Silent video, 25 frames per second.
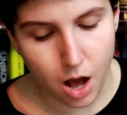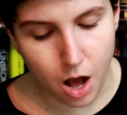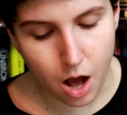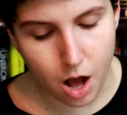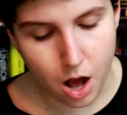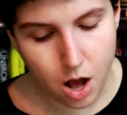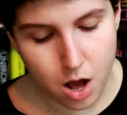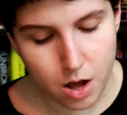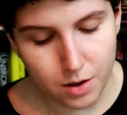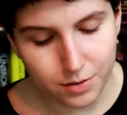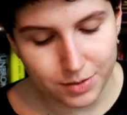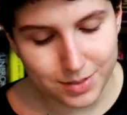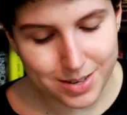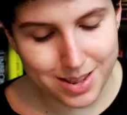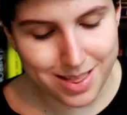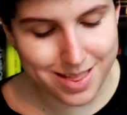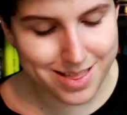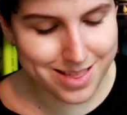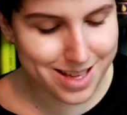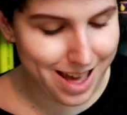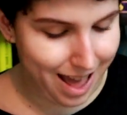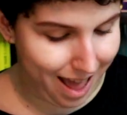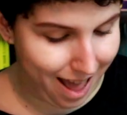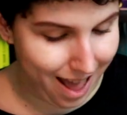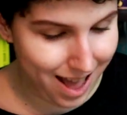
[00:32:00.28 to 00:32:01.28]
After
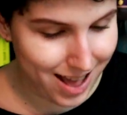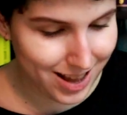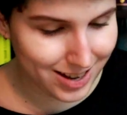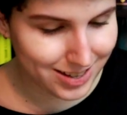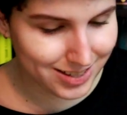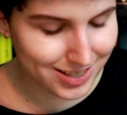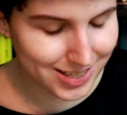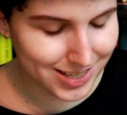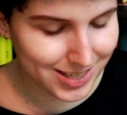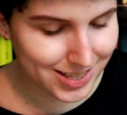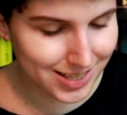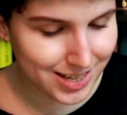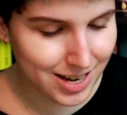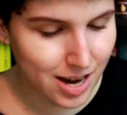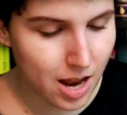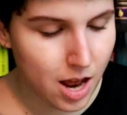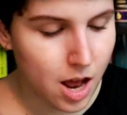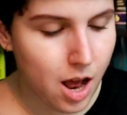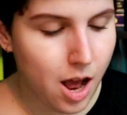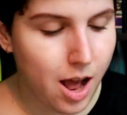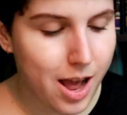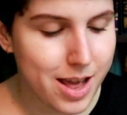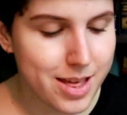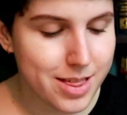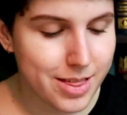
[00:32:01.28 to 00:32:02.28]
that,
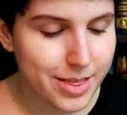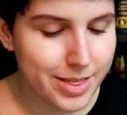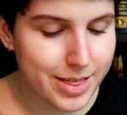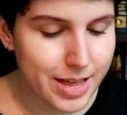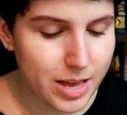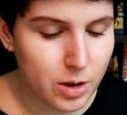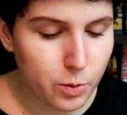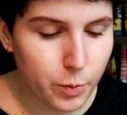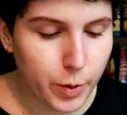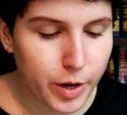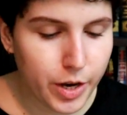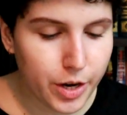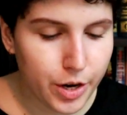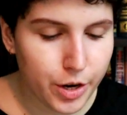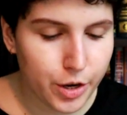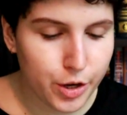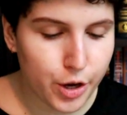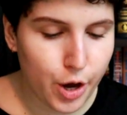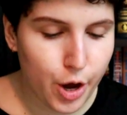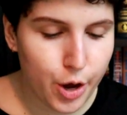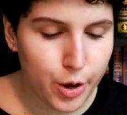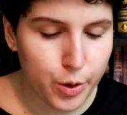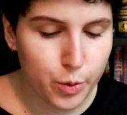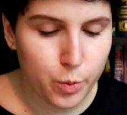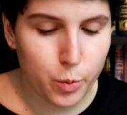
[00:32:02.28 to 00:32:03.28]
I think we're going to
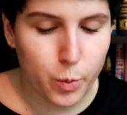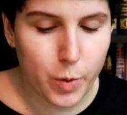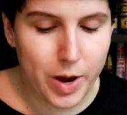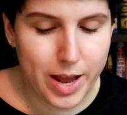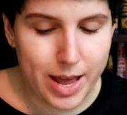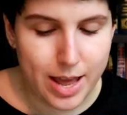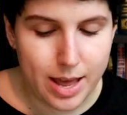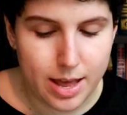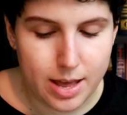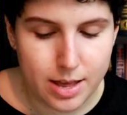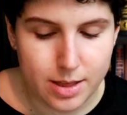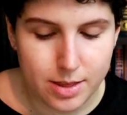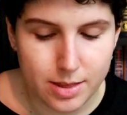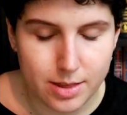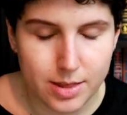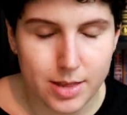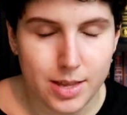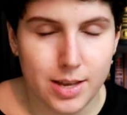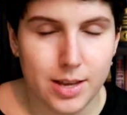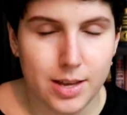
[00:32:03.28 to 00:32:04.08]
go with